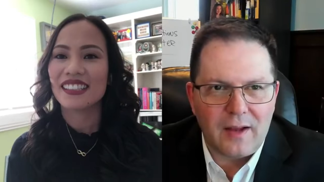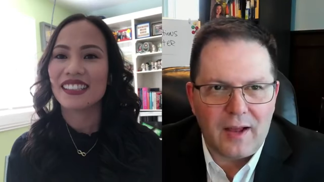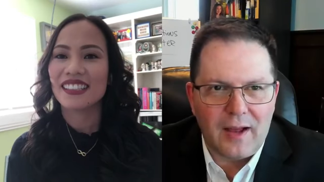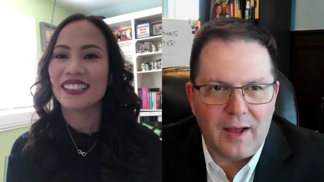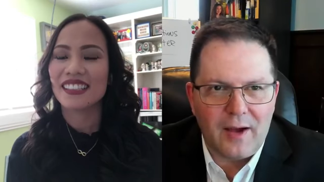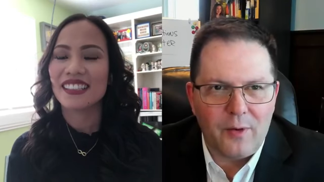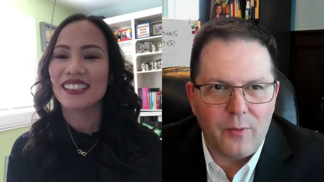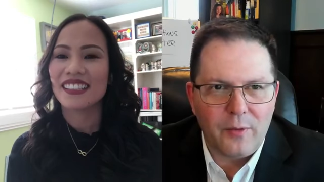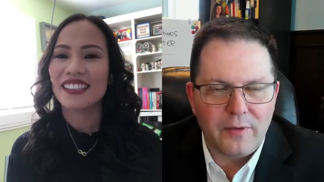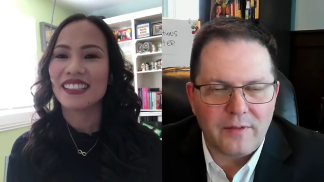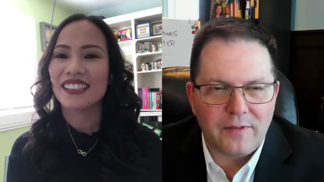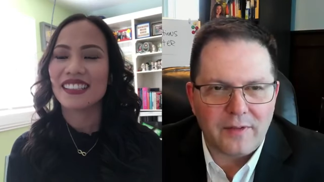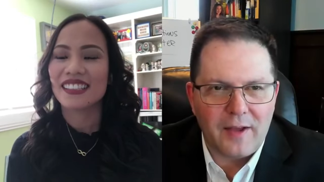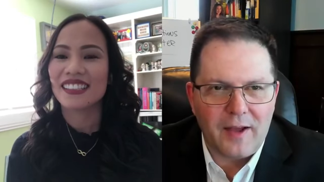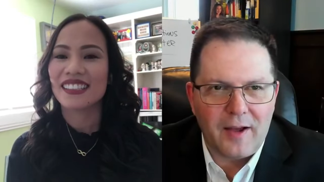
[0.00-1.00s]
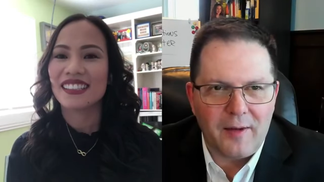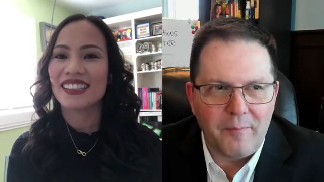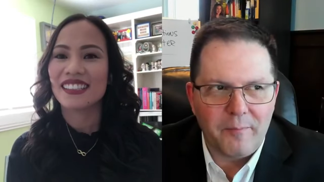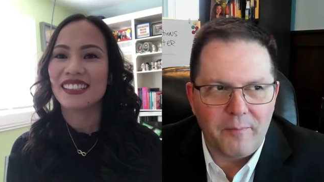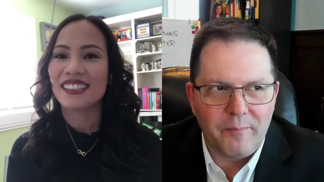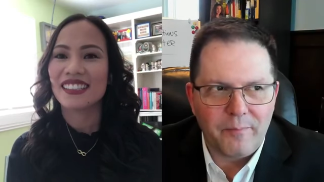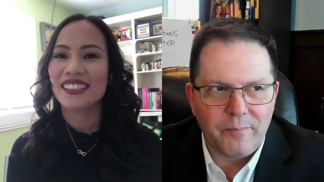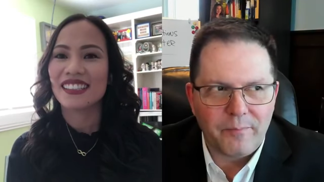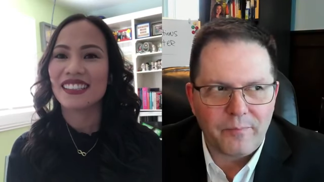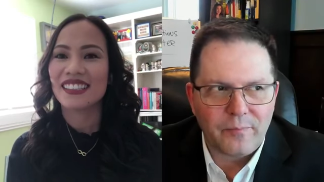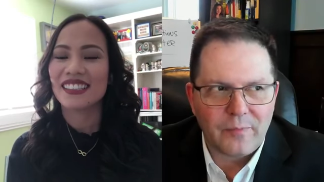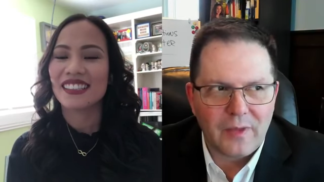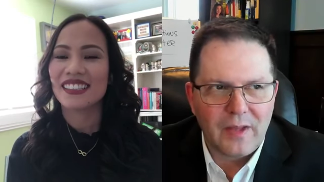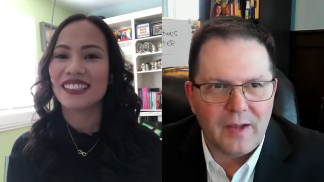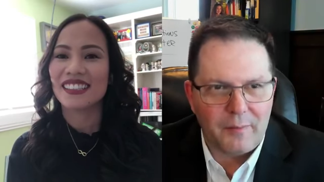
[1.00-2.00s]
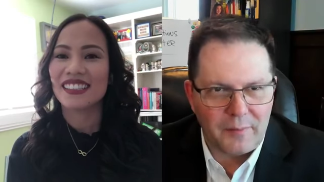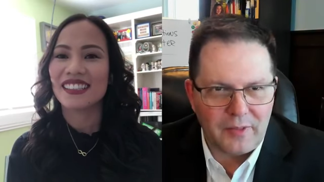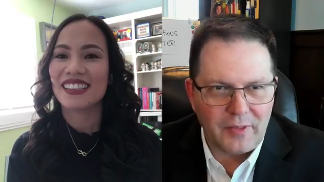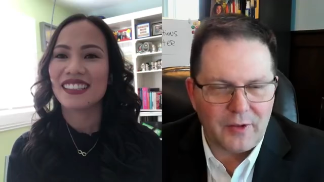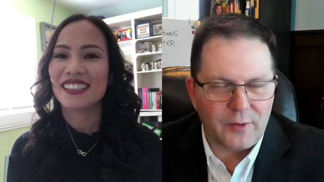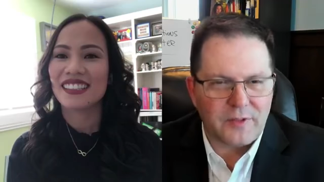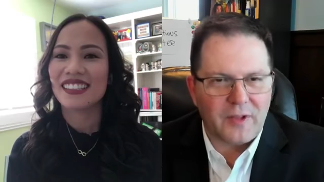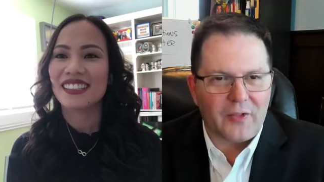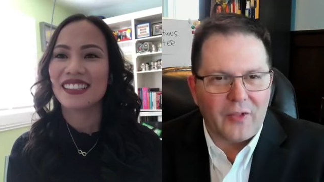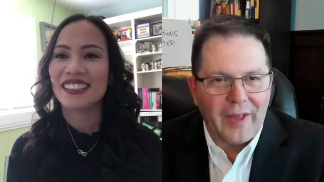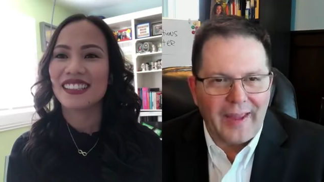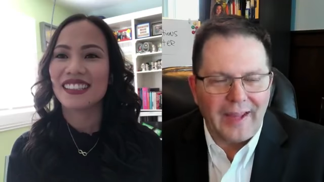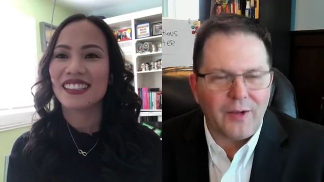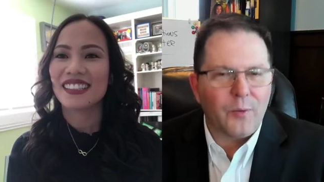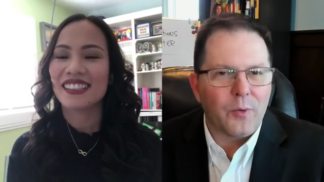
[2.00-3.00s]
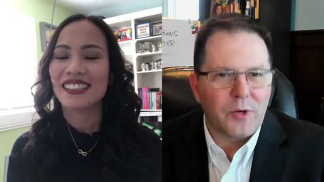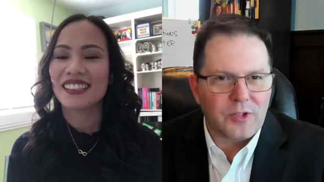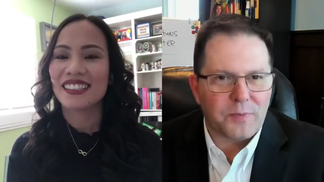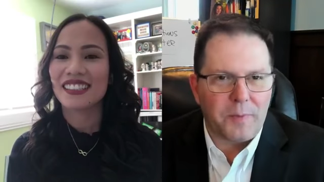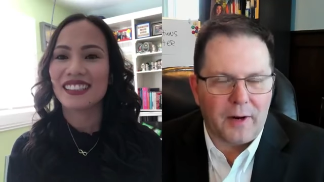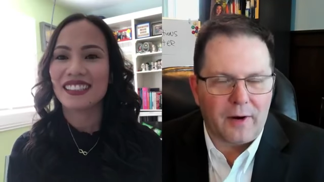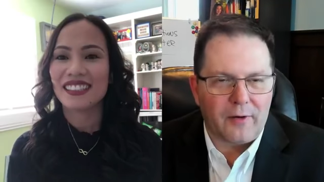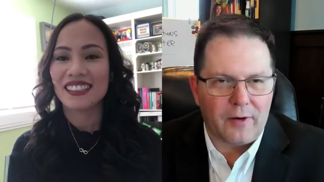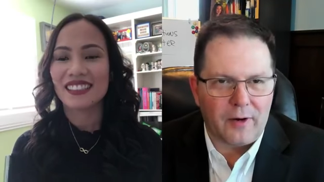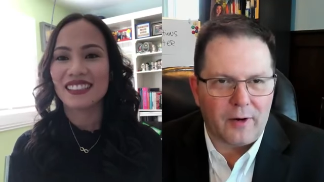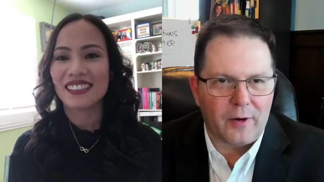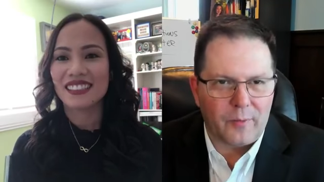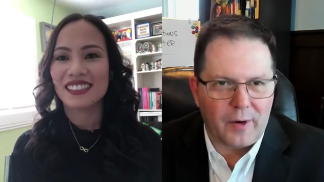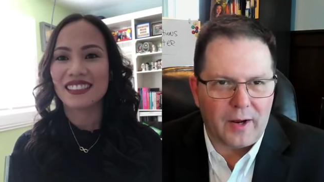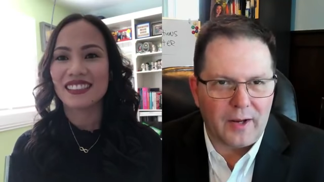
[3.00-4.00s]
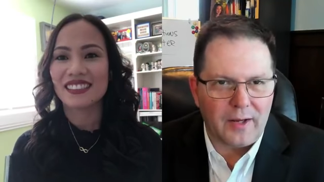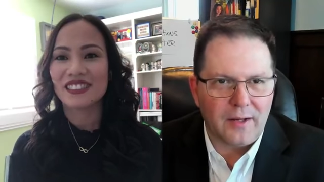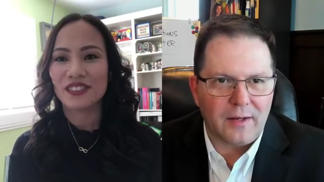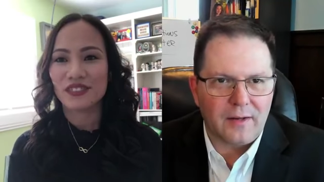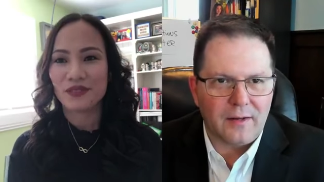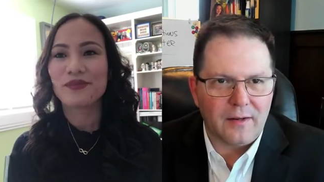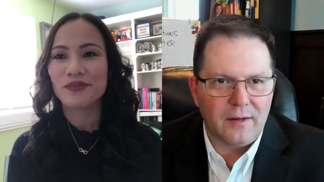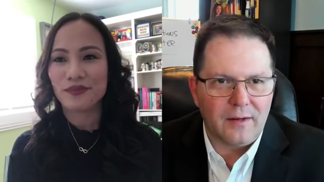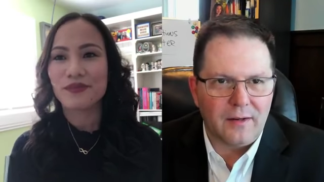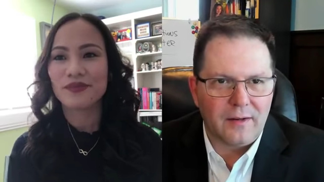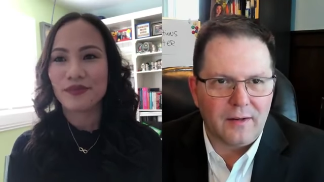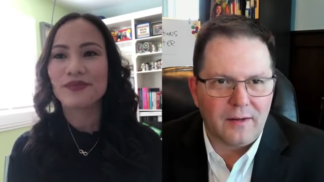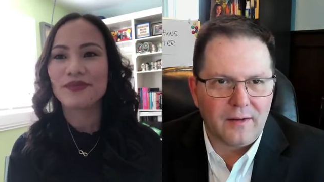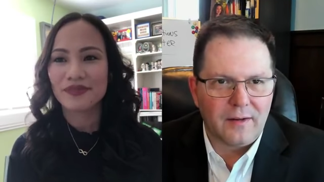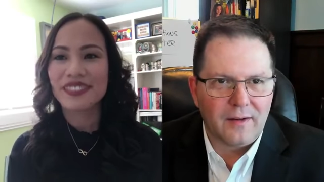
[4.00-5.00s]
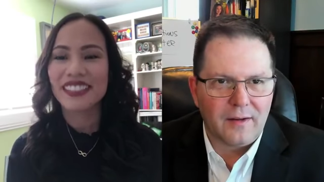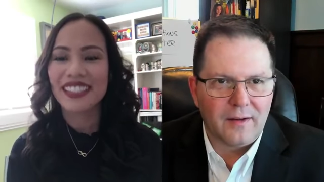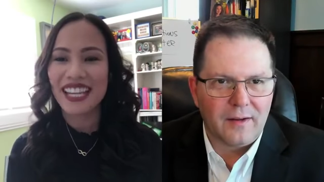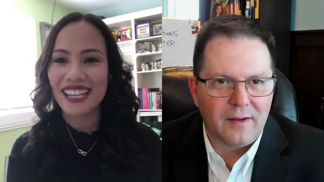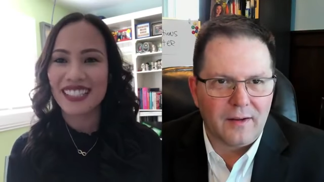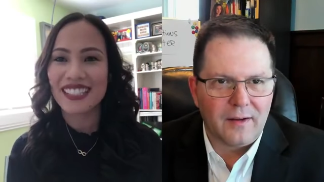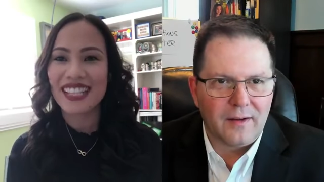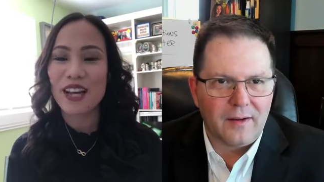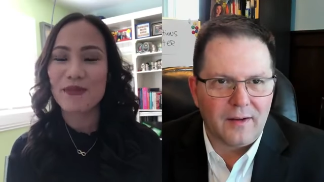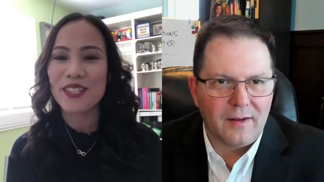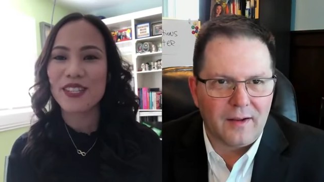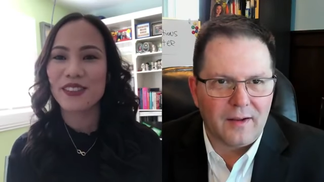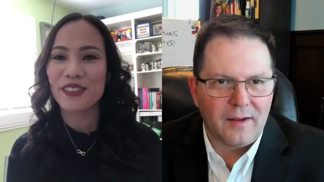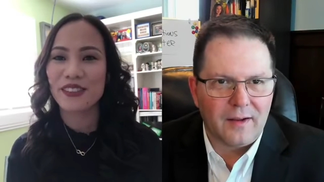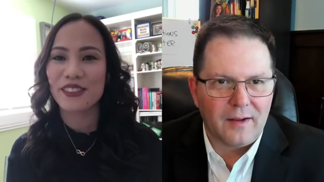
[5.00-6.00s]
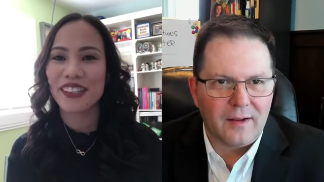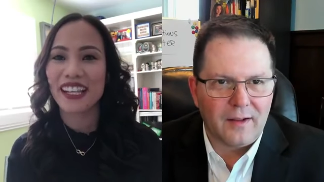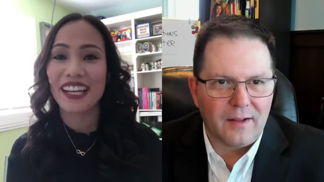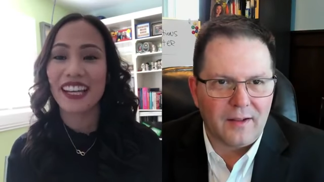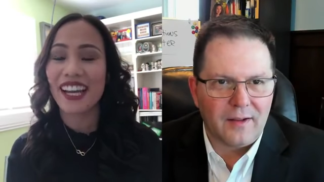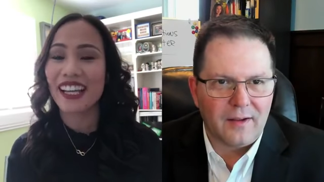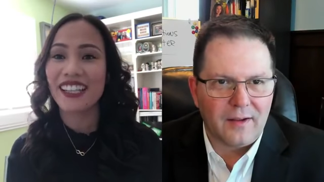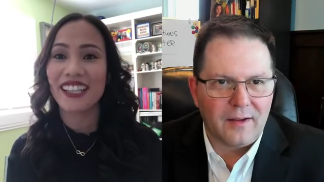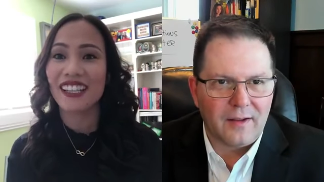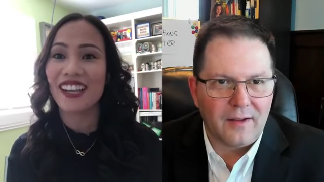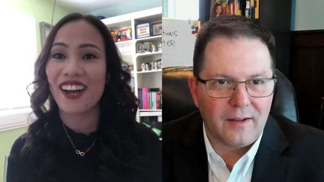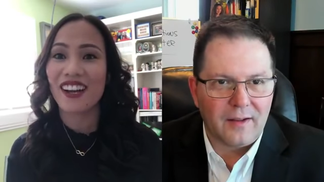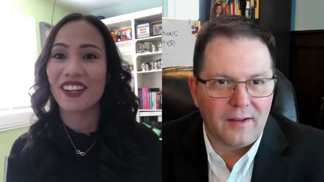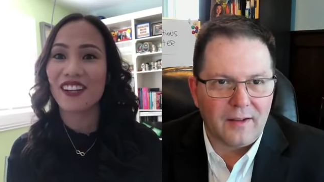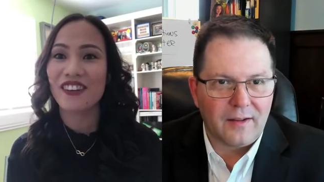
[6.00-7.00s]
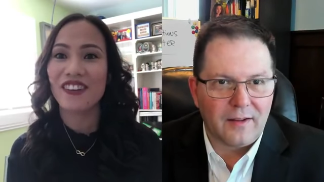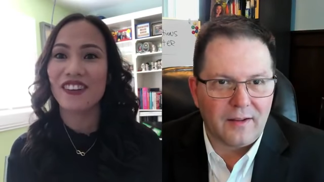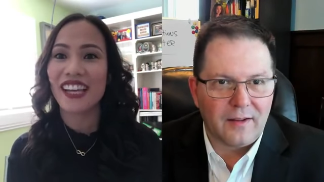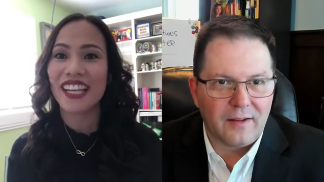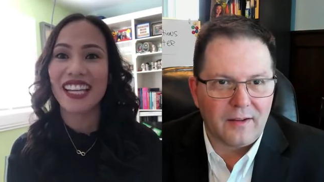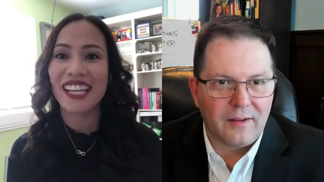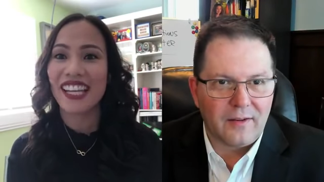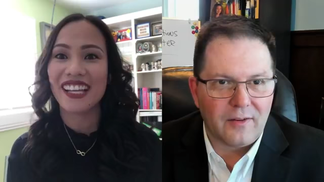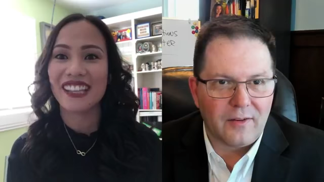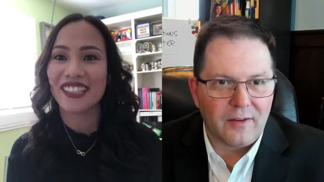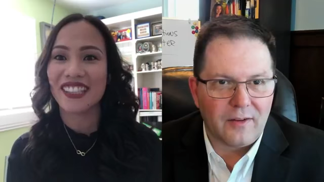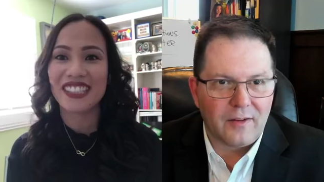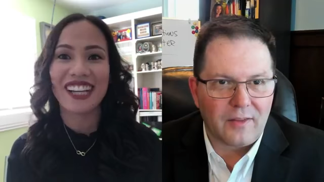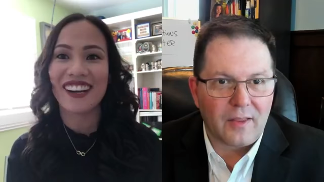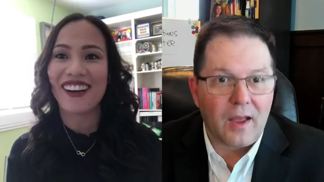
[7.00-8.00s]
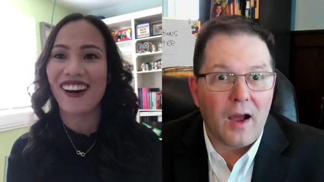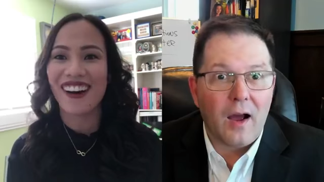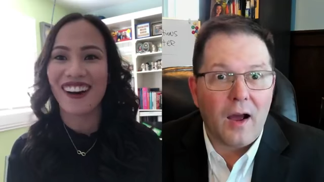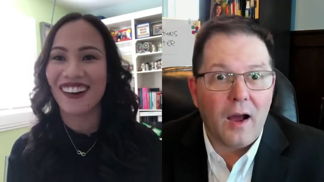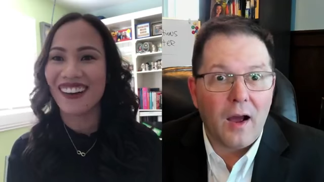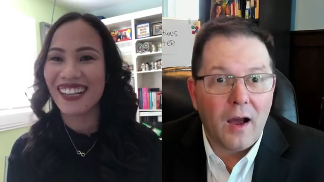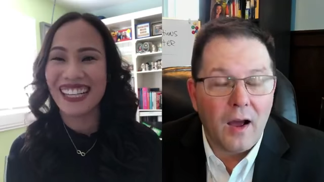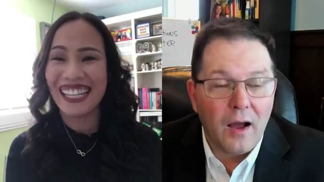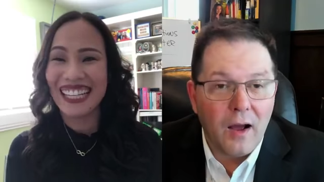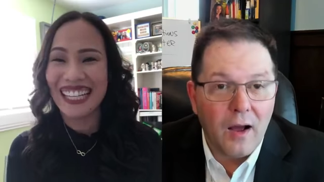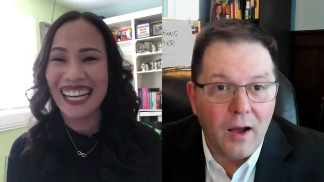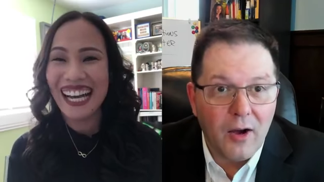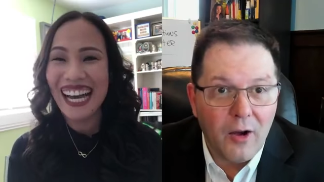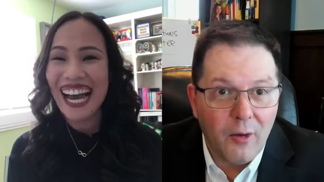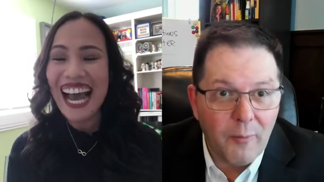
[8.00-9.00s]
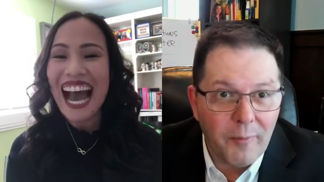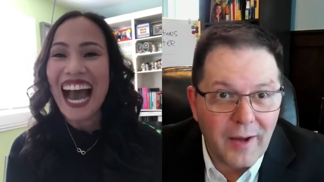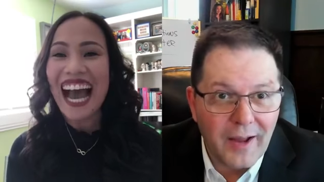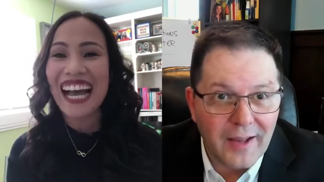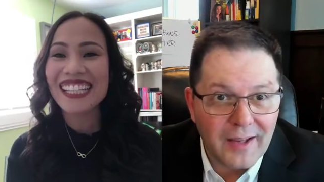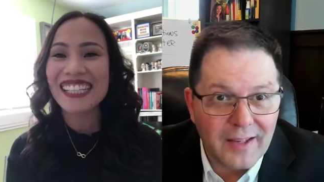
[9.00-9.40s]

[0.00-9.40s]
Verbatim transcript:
Speaker 1: how was? Um, I mean, there's a language barrier, right?
Speaker 2: Yes, absolutely. I did not know any English at all. Oh my